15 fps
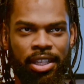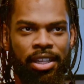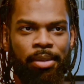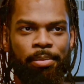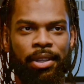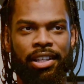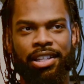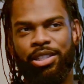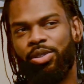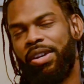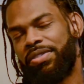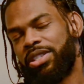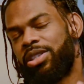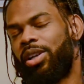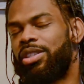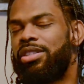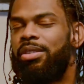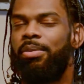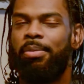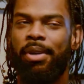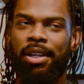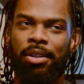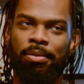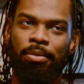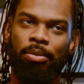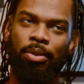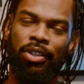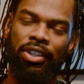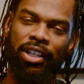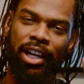because you have to talk to them about
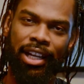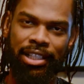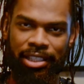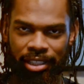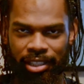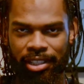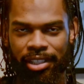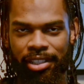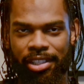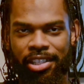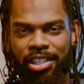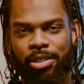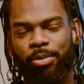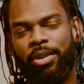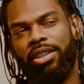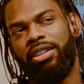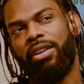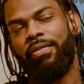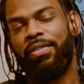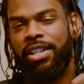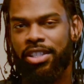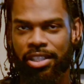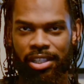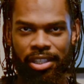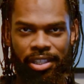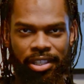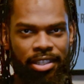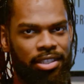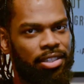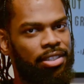what their idea is, what their vision
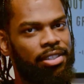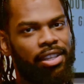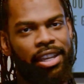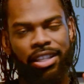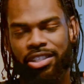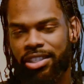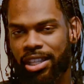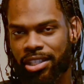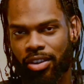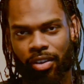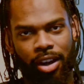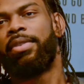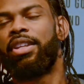is, etc.